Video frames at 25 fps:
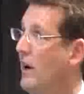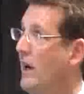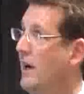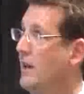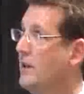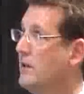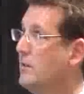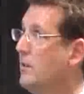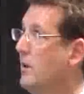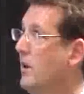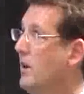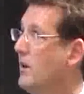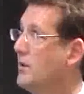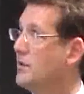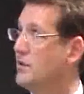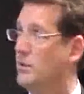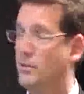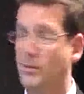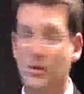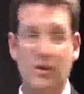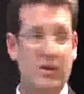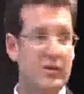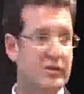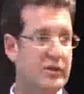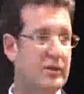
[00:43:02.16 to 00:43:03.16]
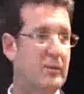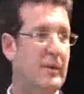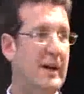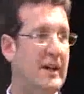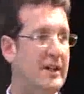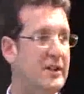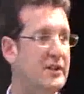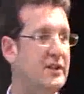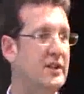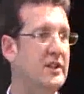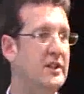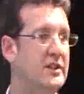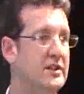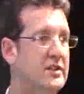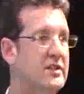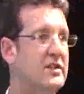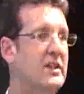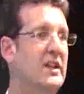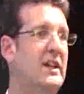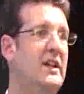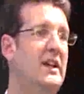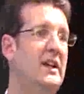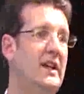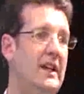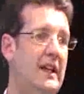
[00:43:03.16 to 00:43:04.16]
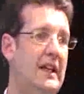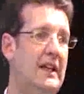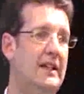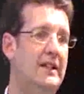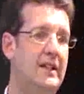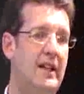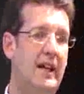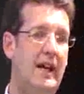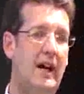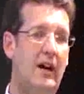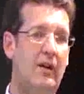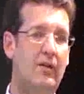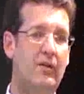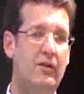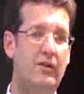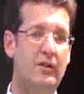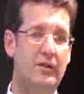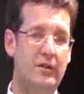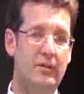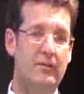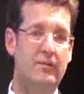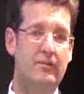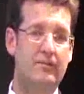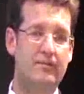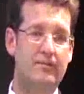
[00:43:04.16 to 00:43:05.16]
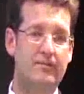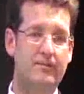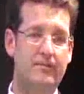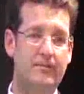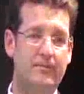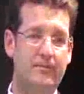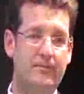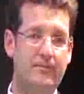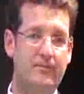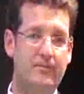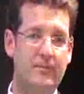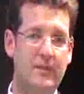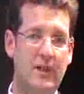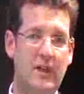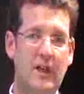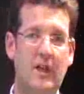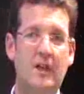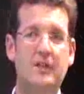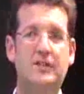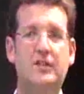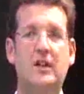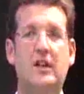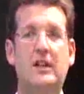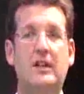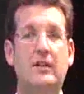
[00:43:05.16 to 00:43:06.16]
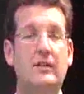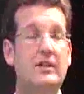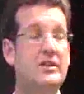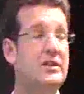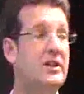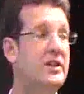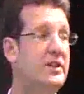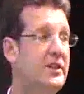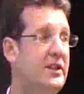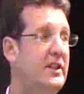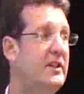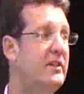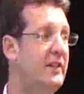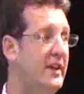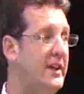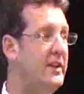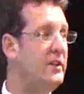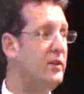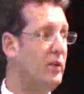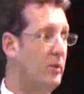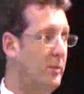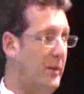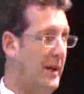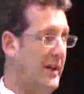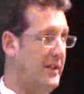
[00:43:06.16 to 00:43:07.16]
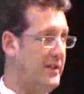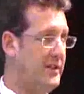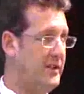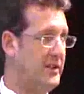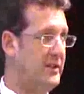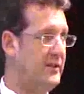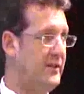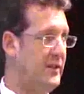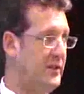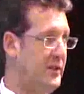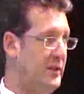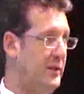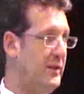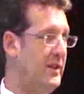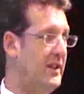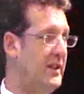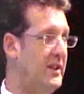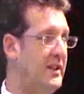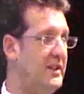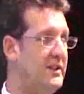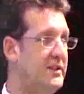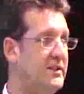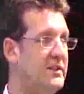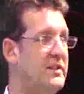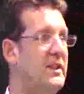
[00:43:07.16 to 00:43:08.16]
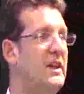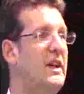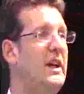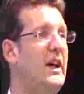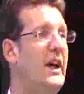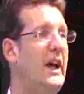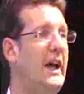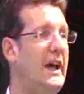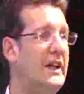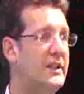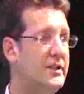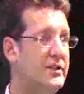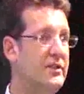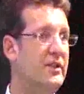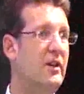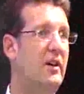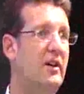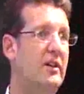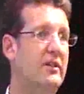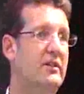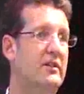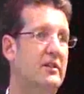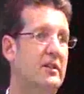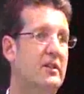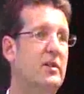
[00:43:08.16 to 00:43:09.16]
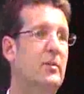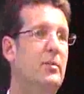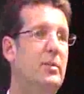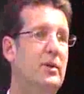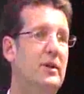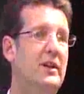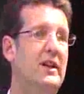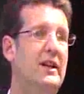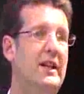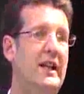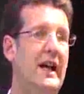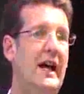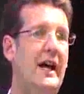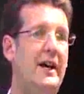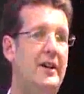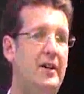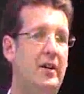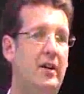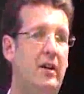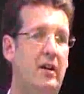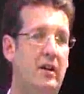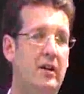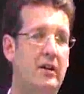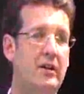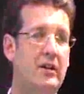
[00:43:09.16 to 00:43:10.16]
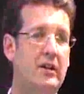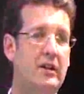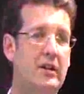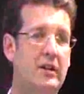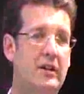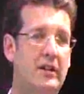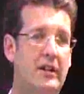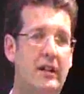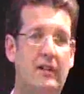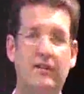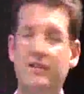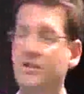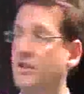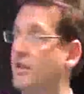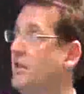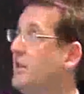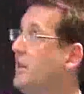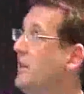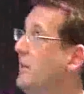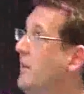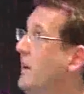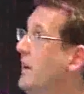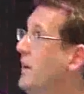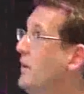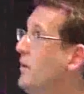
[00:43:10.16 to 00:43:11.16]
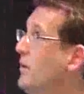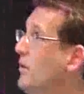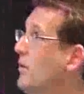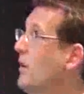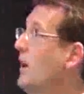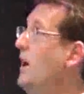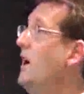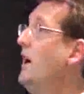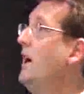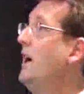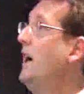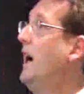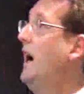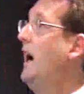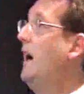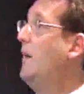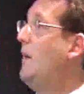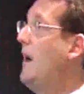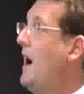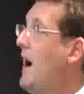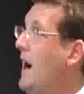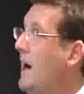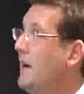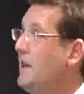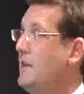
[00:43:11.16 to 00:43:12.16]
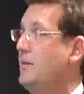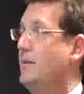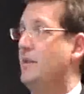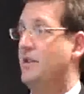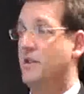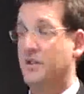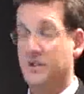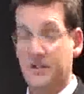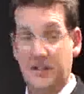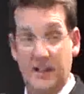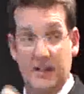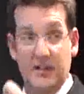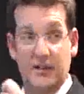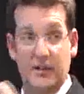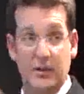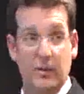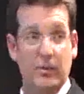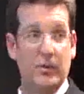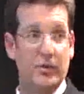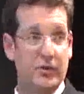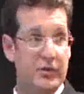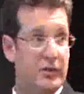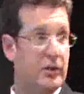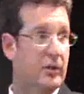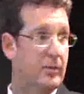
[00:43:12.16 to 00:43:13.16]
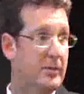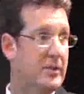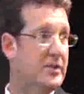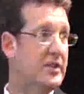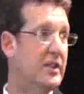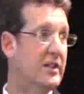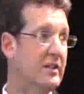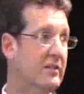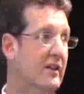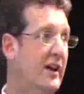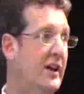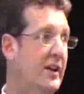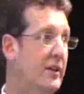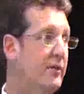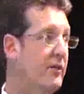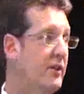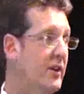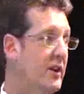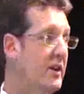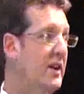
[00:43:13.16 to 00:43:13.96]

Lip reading: randomised approximations in the algorithm. So there is a theoretical basis for doing this. It's not completely ad hoc. There is a theoretical argument that says you will still be generating